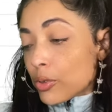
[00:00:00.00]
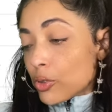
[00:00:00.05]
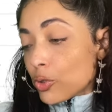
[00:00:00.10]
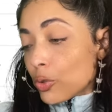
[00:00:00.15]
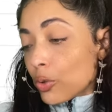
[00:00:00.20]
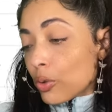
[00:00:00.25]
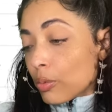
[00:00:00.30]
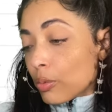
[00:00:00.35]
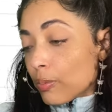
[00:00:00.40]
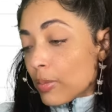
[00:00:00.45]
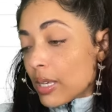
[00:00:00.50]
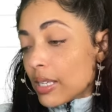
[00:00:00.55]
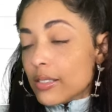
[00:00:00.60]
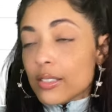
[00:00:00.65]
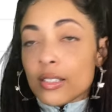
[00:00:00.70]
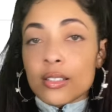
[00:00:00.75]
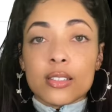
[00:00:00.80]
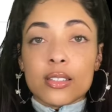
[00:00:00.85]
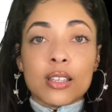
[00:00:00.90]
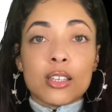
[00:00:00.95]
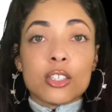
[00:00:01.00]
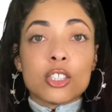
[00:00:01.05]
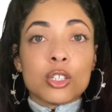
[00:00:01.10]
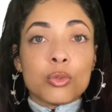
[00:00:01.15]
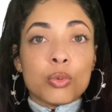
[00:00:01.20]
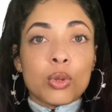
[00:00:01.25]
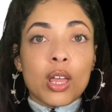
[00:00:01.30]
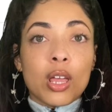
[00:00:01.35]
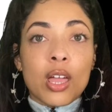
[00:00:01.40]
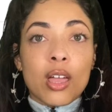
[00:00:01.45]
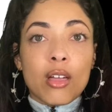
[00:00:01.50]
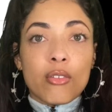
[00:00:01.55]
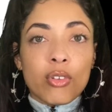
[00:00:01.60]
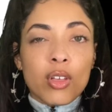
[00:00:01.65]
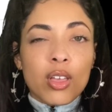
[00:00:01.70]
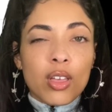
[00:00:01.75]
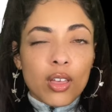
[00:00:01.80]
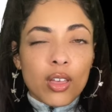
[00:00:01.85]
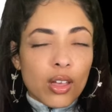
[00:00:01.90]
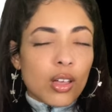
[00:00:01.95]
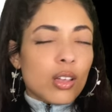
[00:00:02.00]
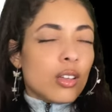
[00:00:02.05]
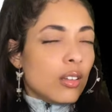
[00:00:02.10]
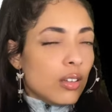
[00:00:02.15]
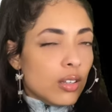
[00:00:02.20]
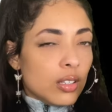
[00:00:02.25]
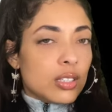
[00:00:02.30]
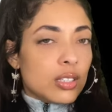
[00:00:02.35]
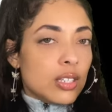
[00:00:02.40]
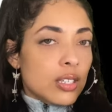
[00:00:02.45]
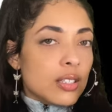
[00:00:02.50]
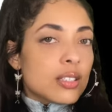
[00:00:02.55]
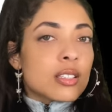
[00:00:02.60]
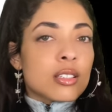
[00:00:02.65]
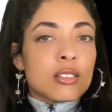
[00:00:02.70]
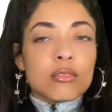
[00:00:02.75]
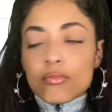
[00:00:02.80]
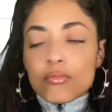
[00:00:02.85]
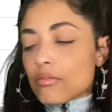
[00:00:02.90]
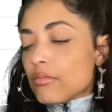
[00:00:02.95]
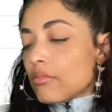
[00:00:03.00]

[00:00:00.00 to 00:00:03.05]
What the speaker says: so it would make sense that she would have a decent